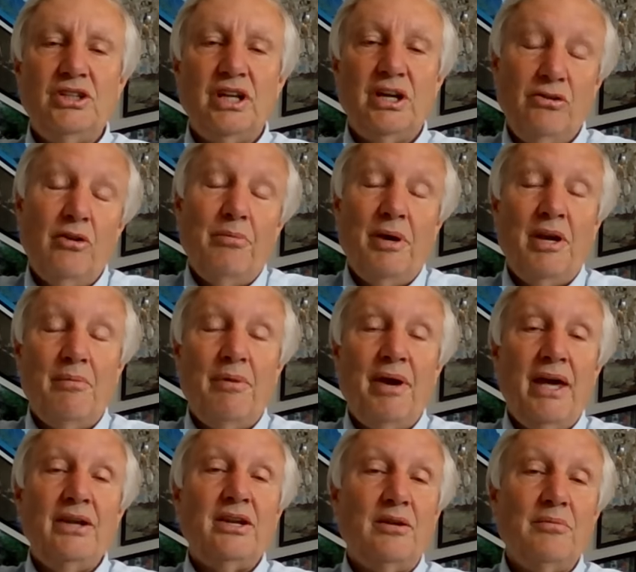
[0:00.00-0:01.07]
who have been
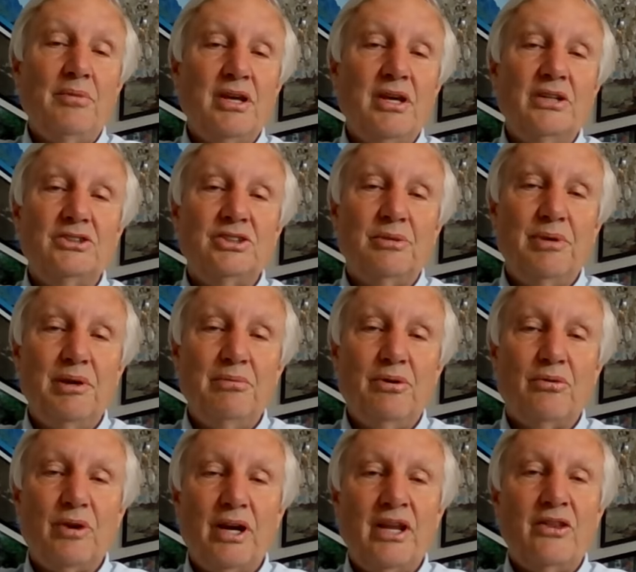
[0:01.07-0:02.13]
abandoned because the people
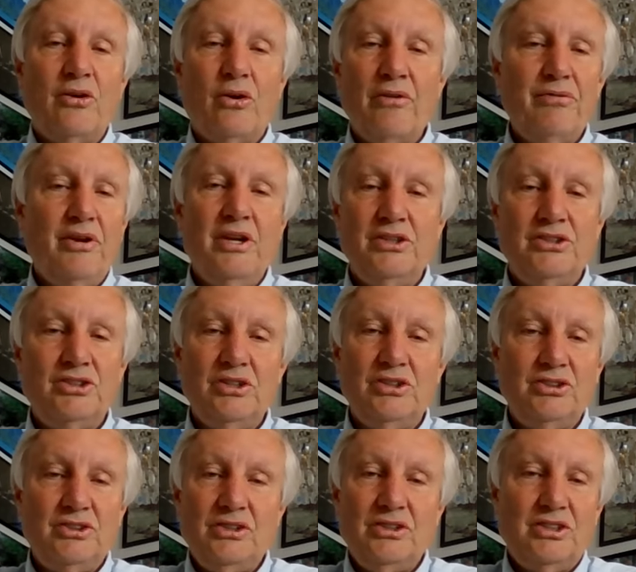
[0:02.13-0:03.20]
running the
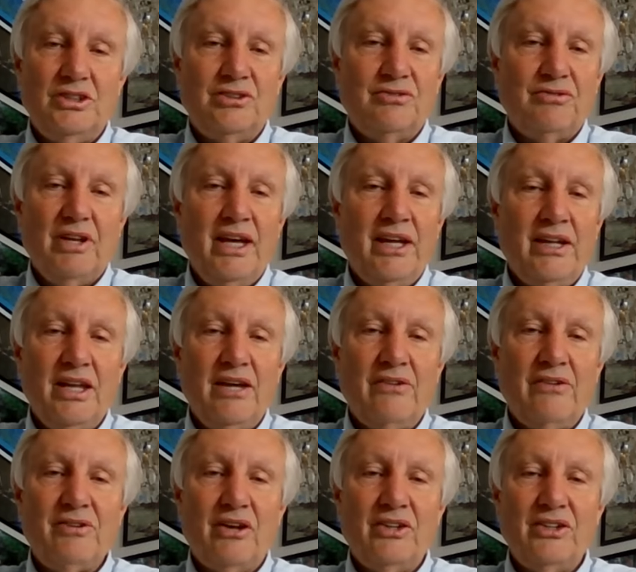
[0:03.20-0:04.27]
orphanages just fled and
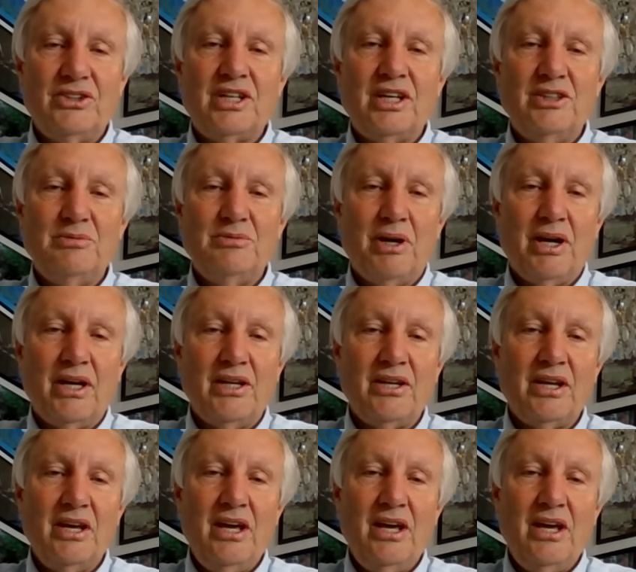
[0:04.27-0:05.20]
left all these kids behind.